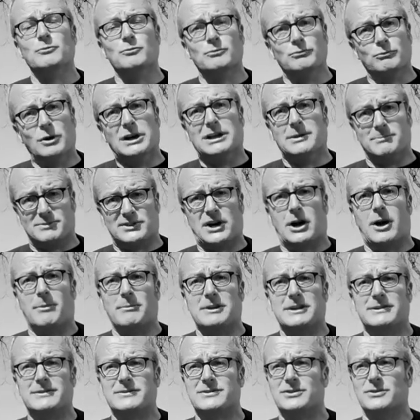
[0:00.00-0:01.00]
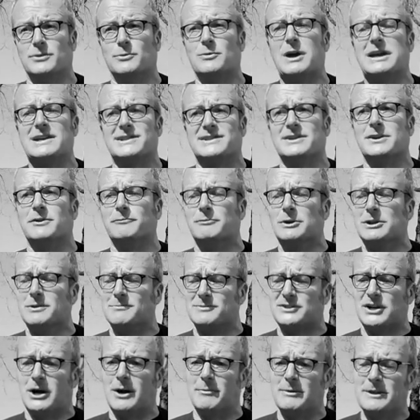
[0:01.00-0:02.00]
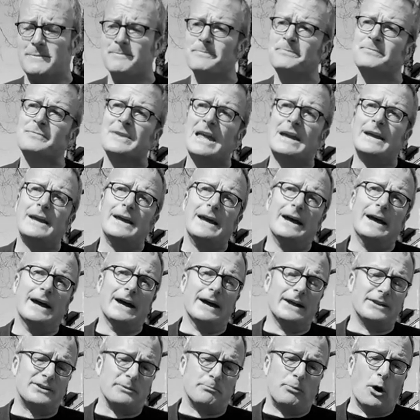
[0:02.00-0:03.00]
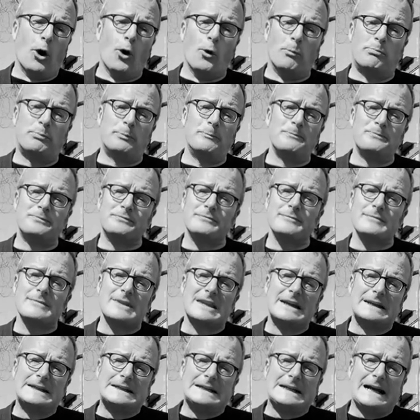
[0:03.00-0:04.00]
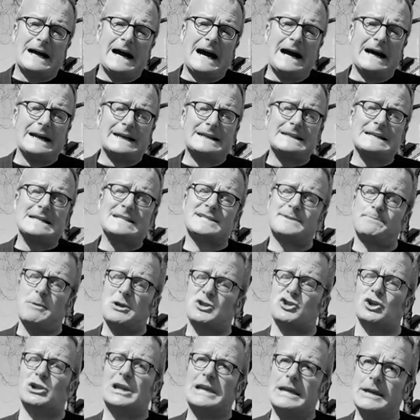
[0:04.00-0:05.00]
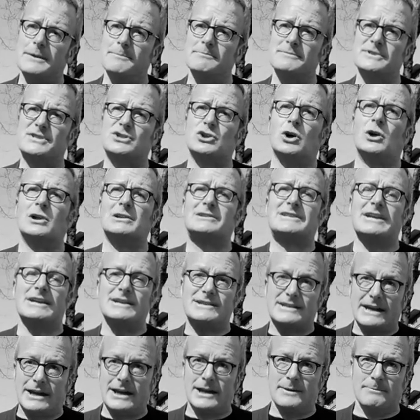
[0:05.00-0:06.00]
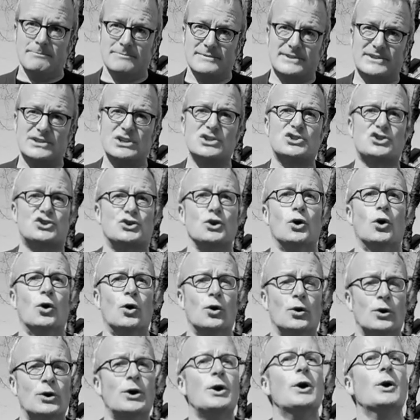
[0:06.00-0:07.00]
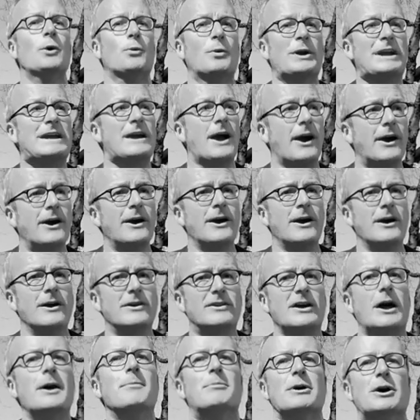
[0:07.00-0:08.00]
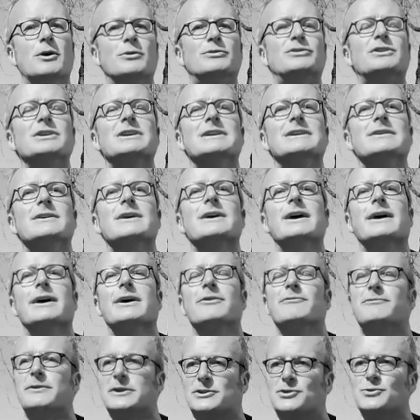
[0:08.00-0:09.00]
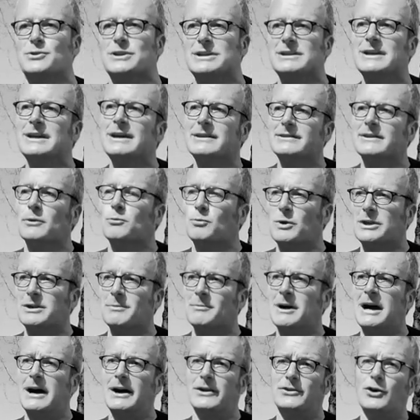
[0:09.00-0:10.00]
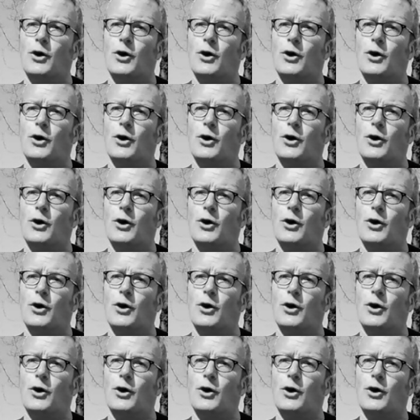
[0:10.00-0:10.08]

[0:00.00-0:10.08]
William's army, so the raising of William's army. The Pope had special hymns called Te Deums sung when he heard about the victory that William had